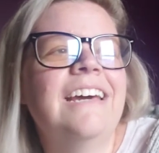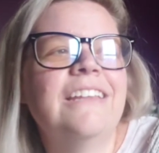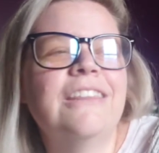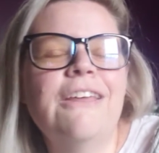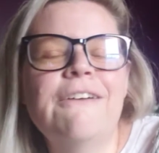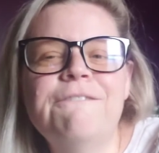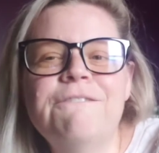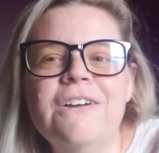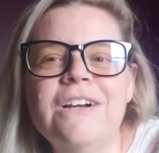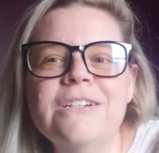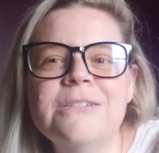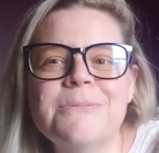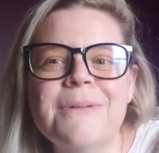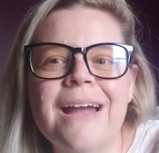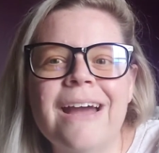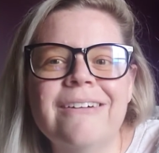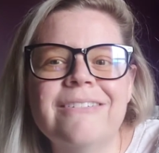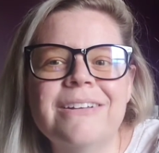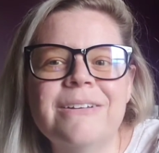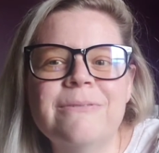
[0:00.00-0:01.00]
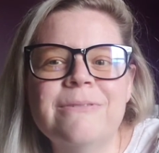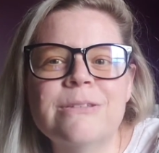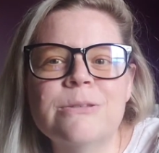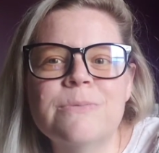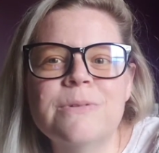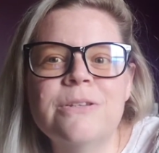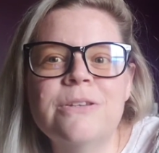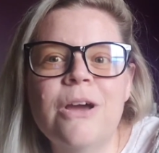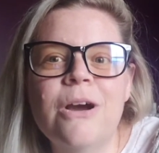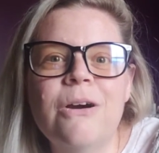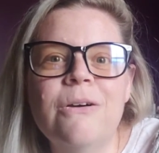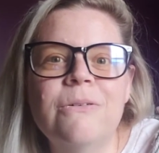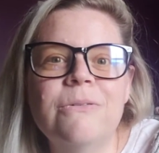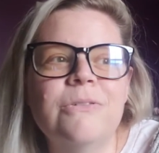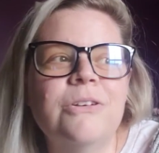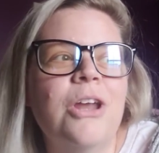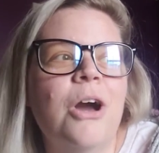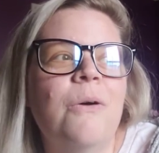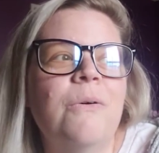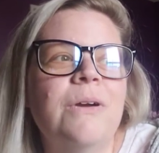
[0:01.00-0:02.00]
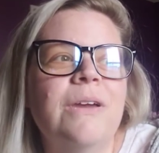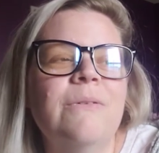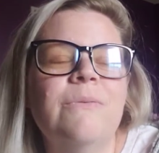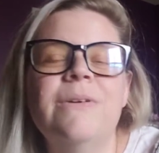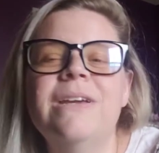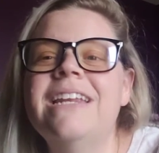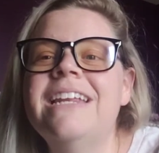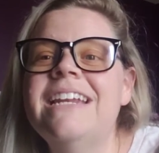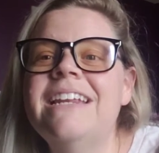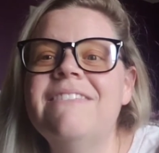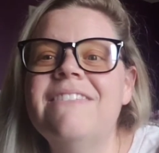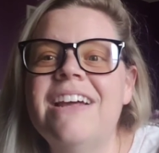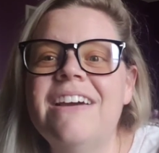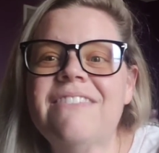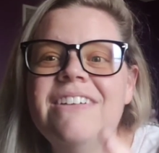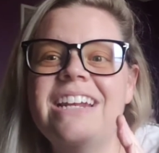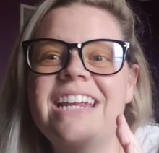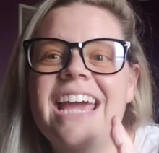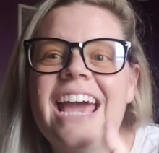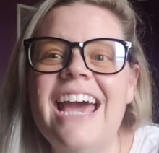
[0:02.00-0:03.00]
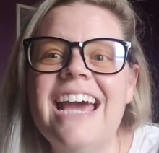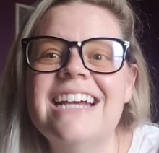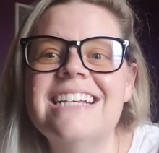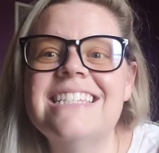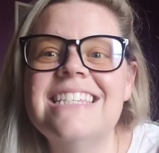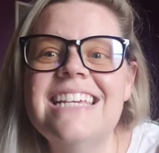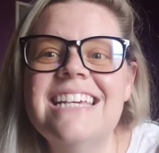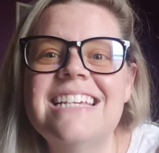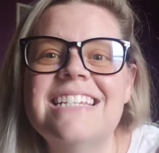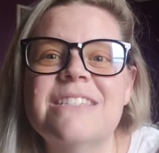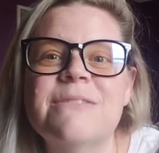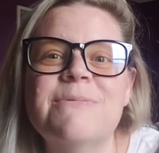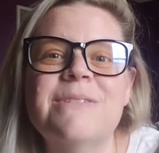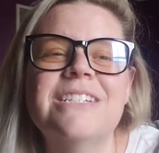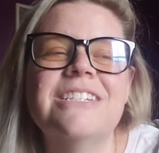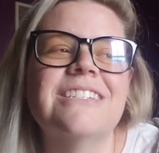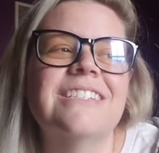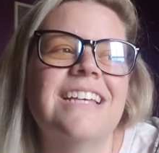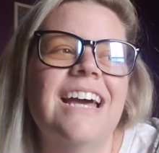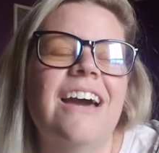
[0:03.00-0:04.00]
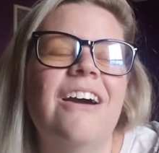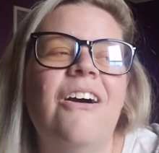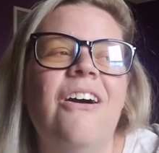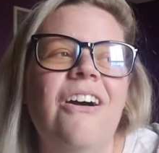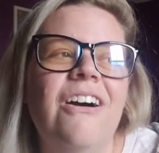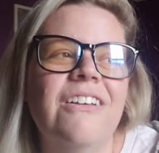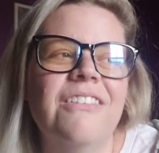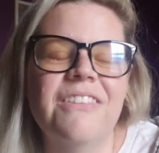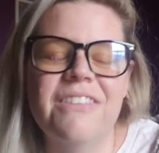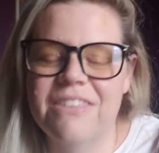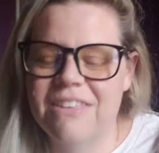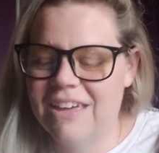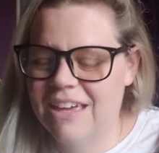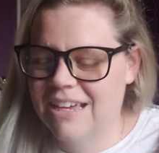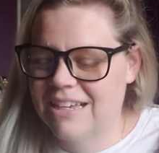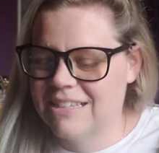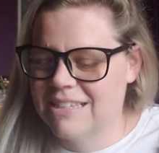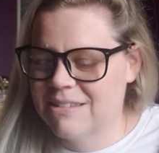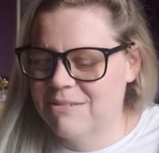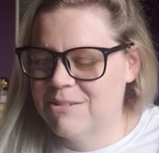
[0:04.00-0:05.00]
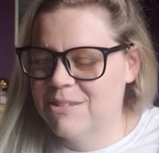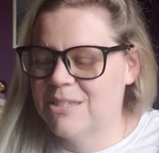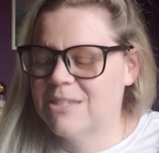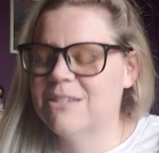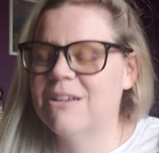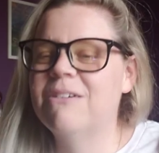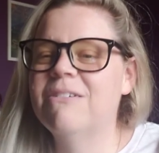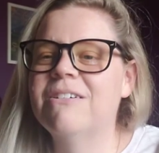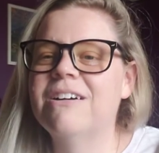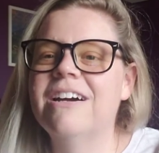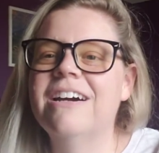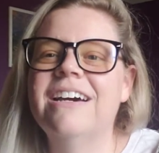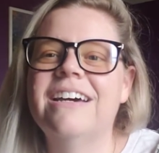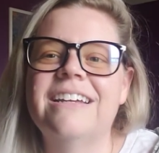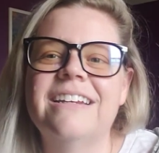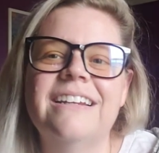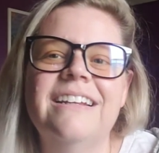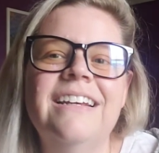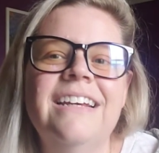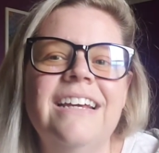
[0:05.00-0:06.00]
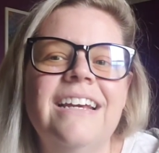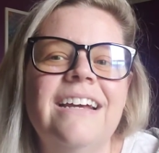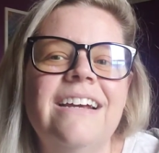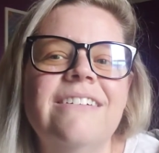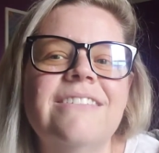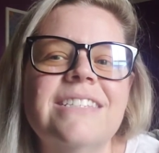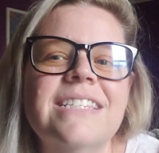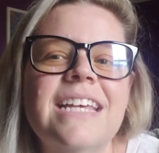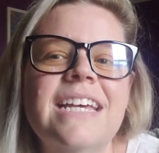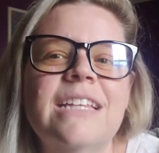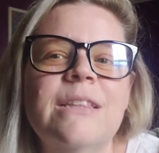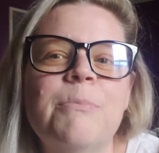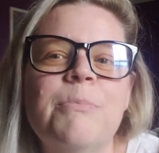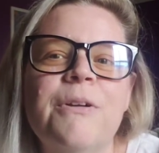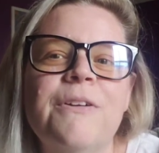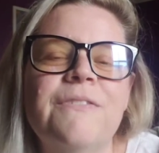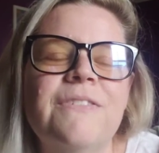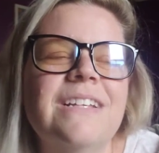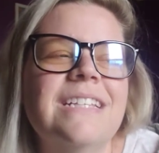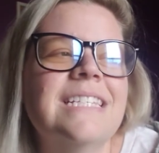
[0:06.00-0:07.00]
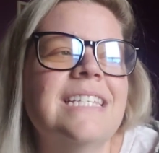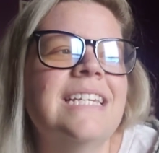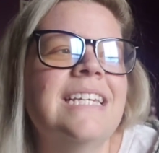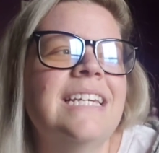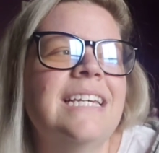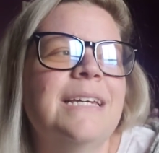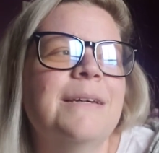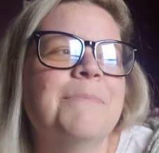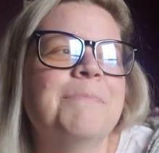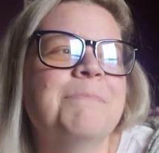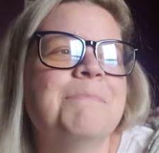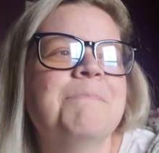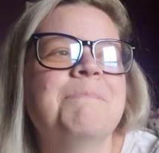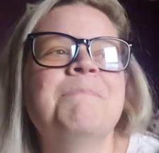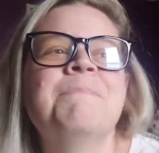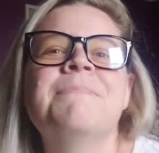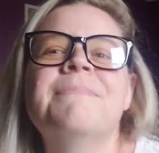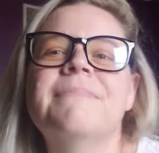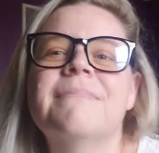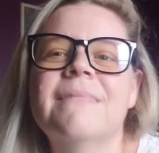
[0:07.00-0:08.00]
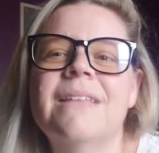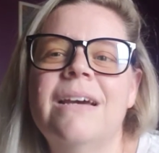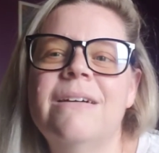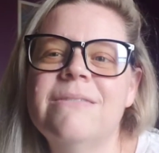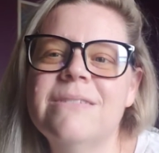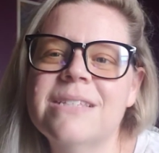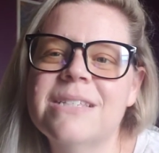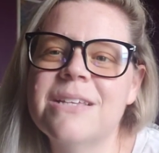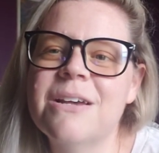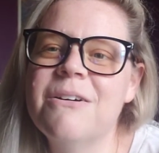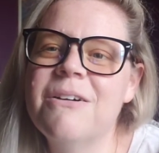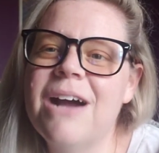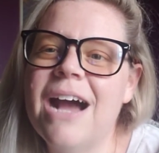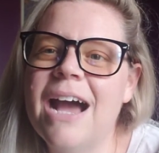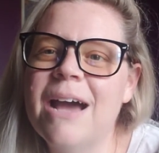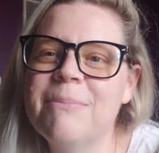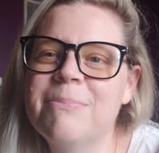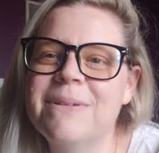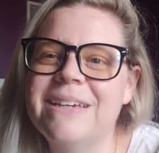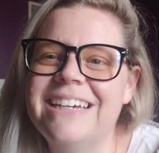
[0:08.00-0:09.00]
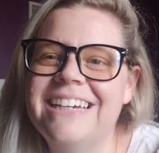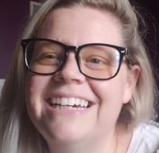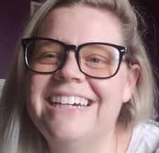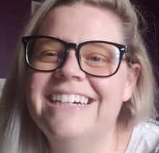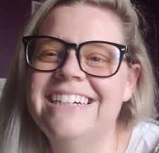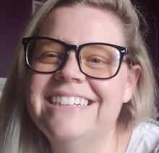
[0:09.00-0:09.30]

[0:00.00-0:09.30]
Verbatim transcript: the first round it was with no no we, we didn't even have any x's we just got all the things it was so good it was like the perfect team i was so happy